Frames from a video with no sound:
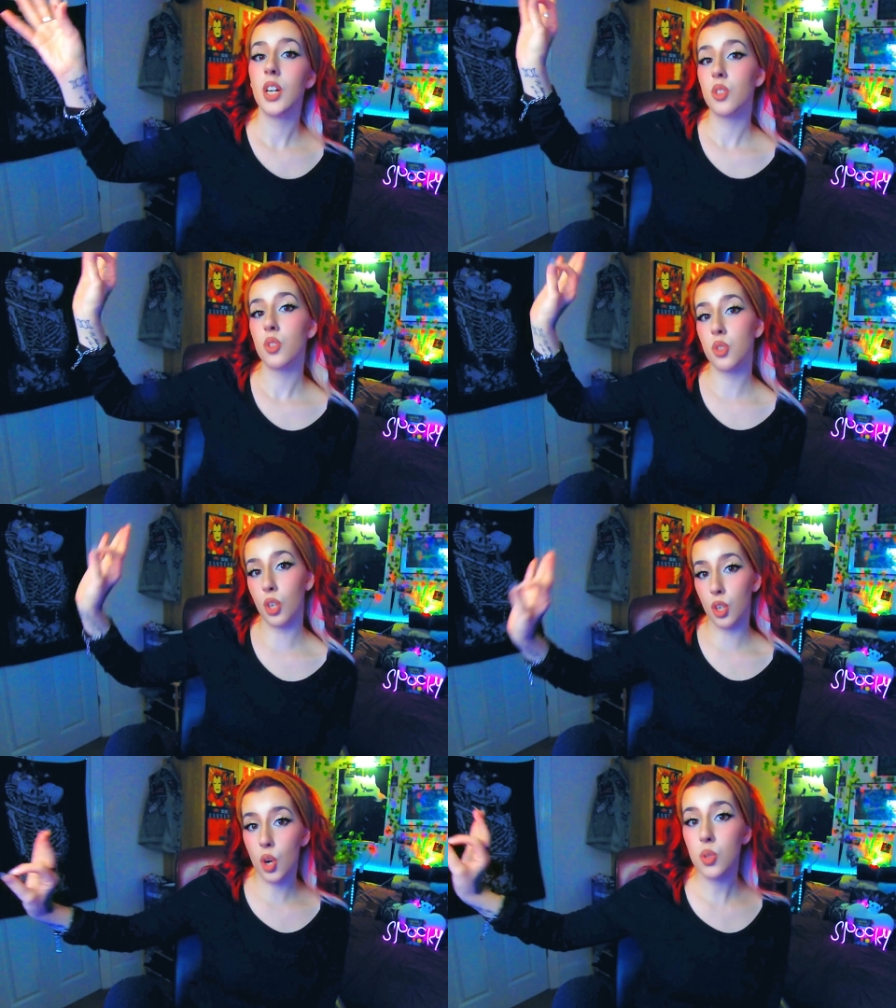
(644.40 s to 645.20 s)
to
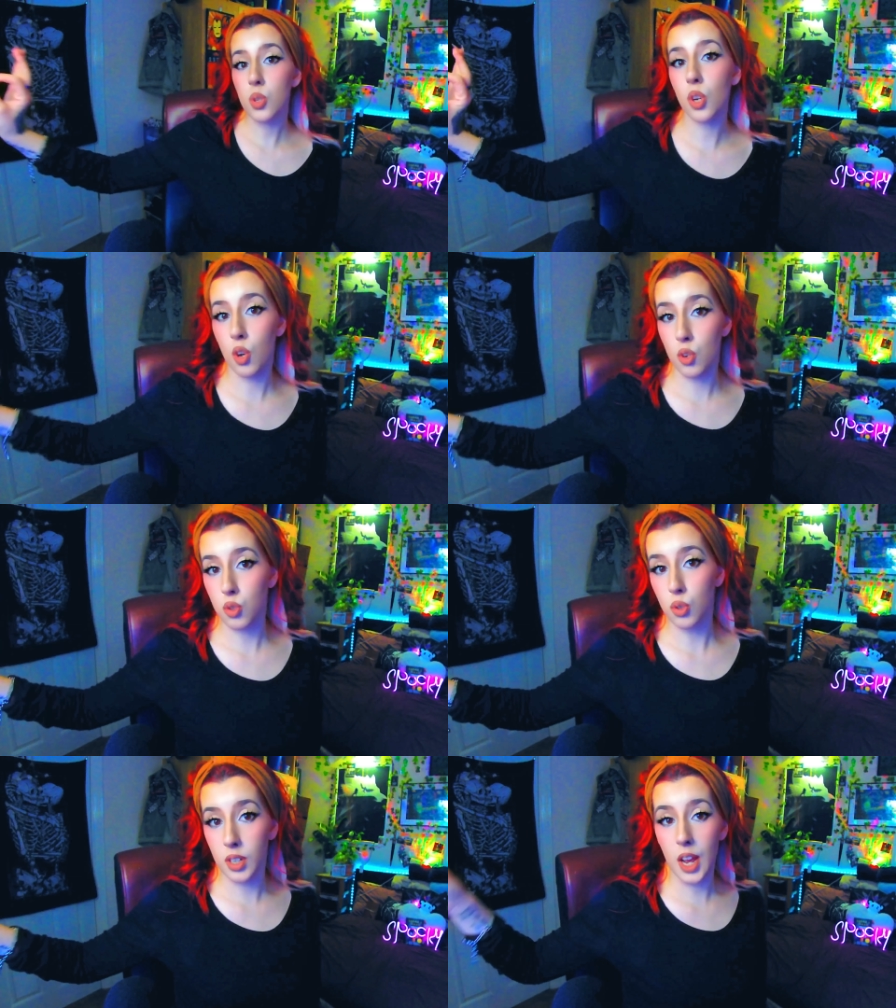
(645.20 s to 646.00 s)
go to the
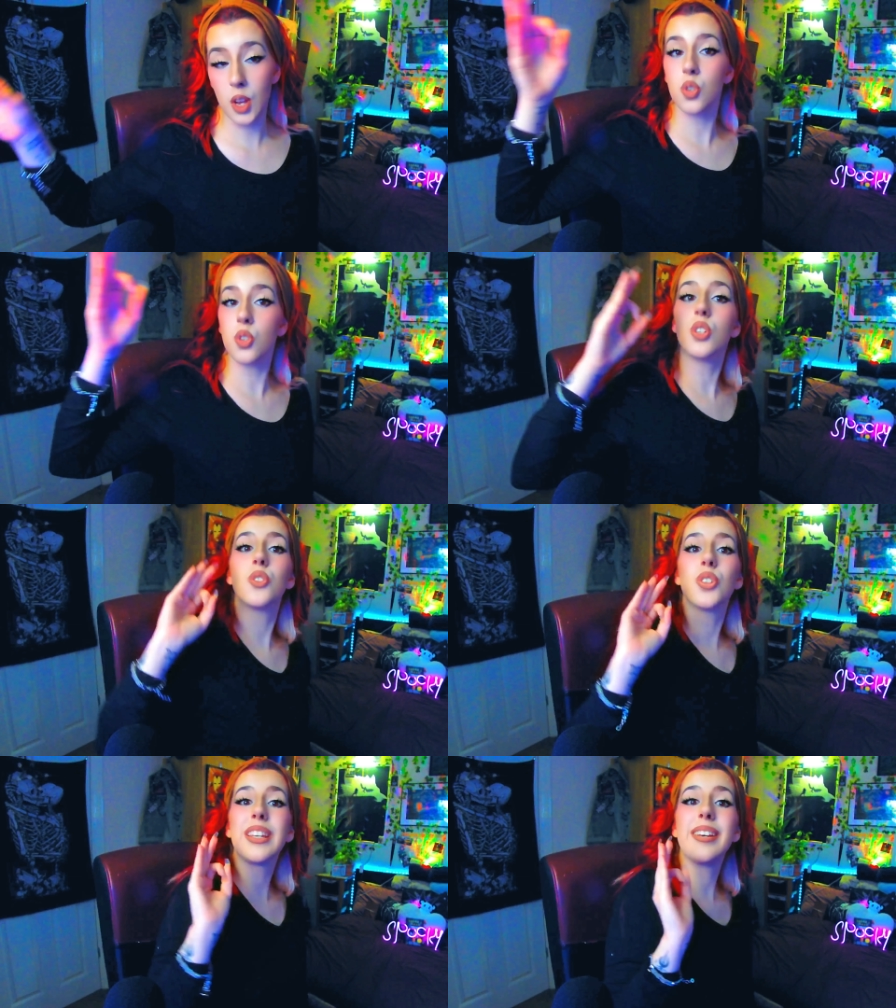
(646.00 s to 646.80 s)
conjuring house you need
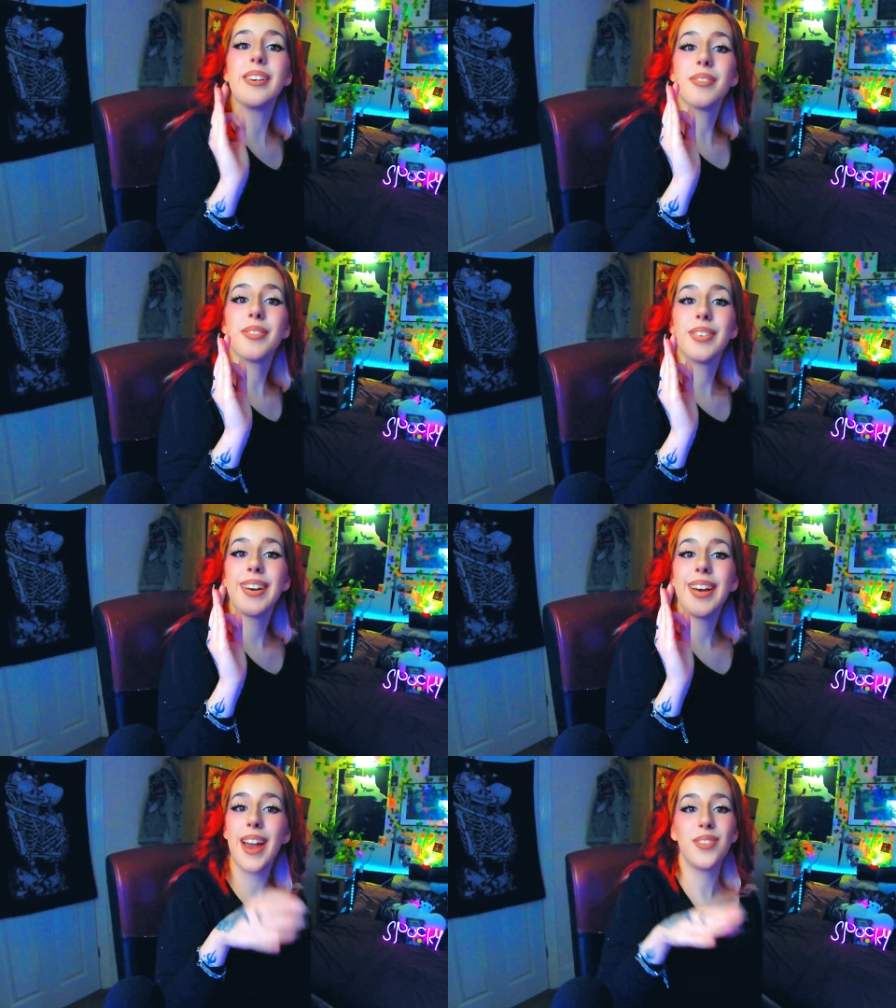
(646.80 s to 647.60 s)
to give
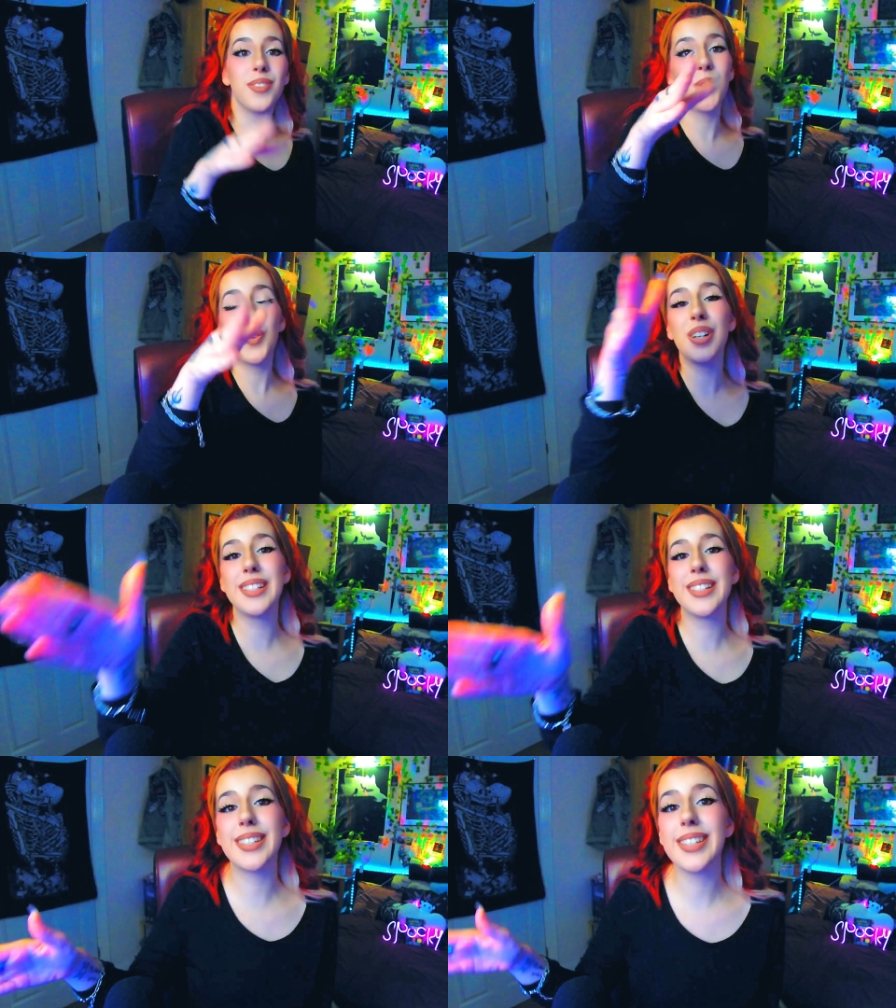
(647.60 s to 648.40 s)

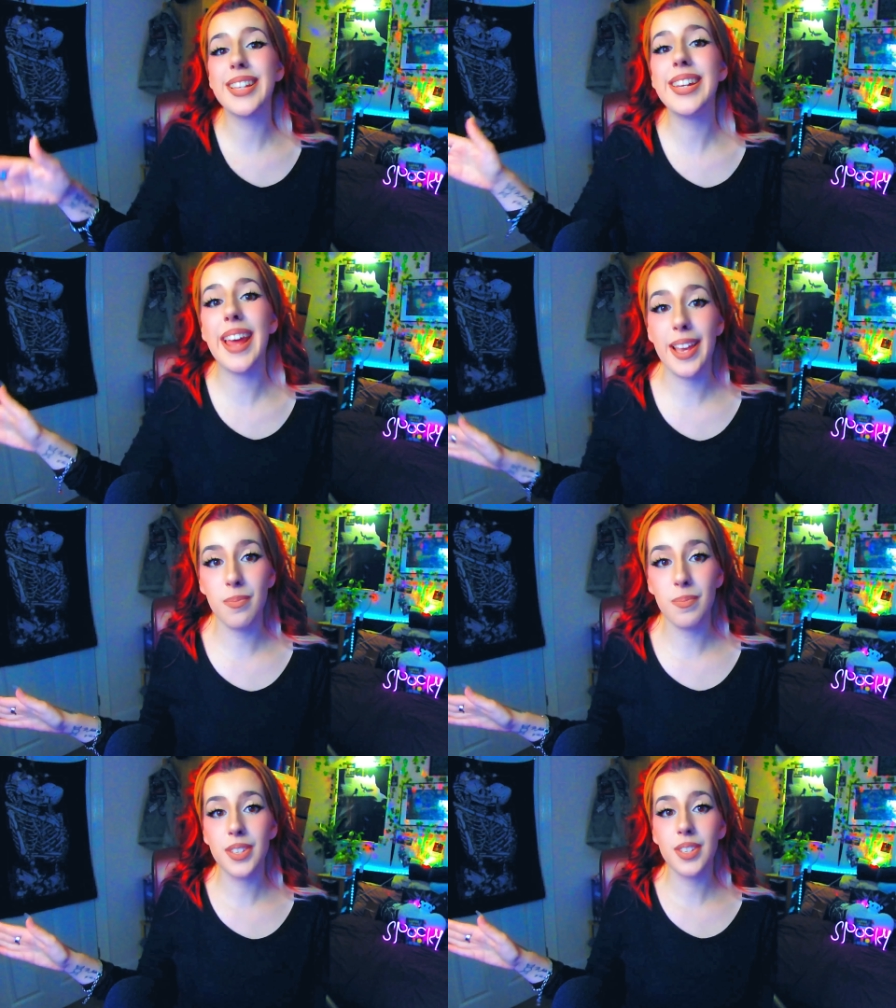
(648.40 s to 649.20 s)
everyone's
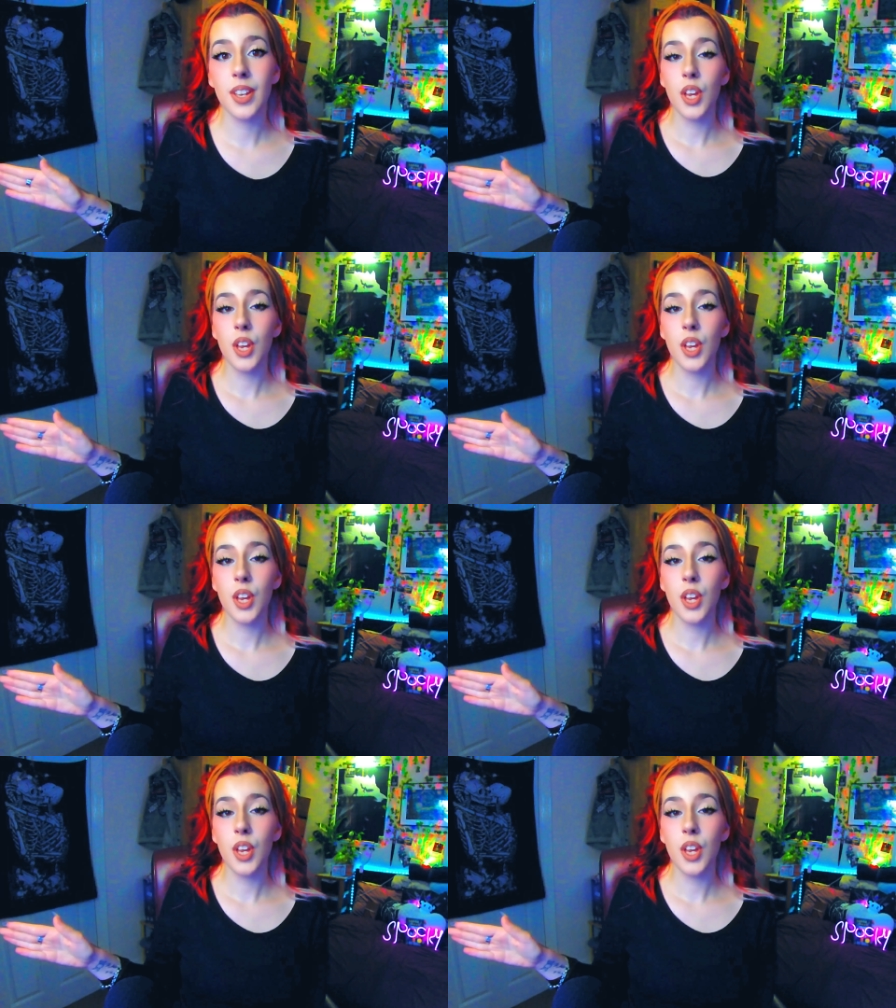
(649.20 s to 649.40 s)
names